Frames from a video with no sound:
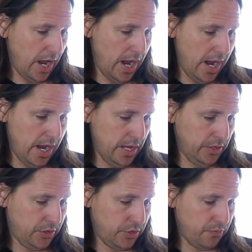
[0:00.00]

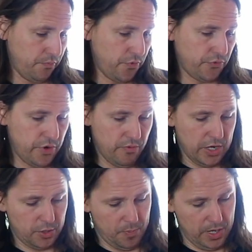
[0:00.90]
and 3
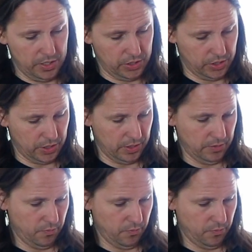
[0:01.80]
recipes